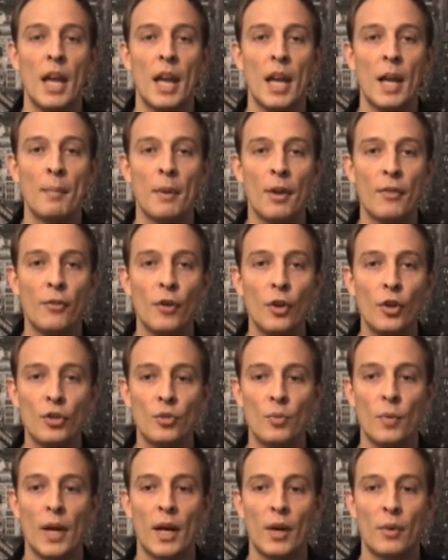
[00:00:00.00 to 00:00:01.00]
In my first
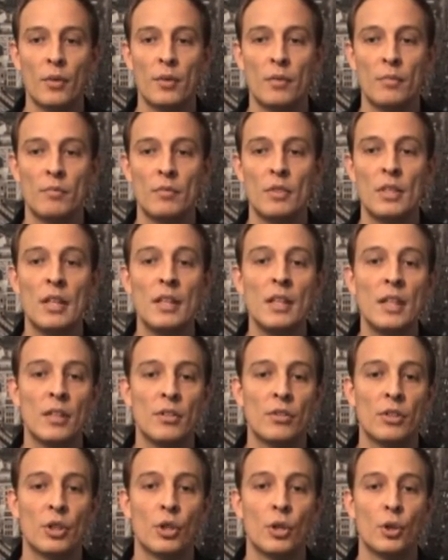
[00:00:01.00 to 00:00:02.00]
round, 10 years
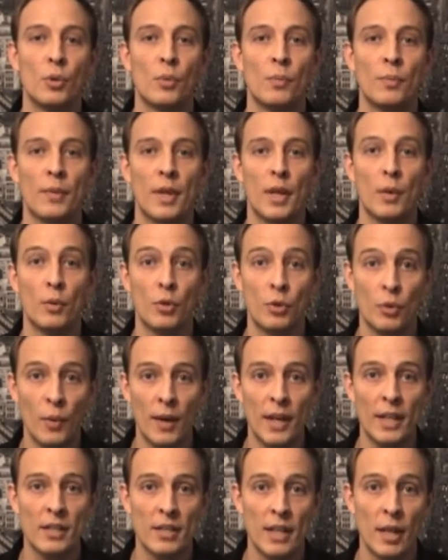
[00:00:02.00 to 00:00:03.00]
ago, it was
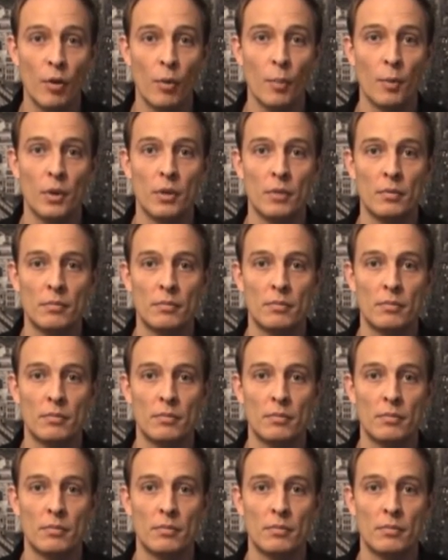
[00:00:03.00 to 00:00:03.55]
quite terrible.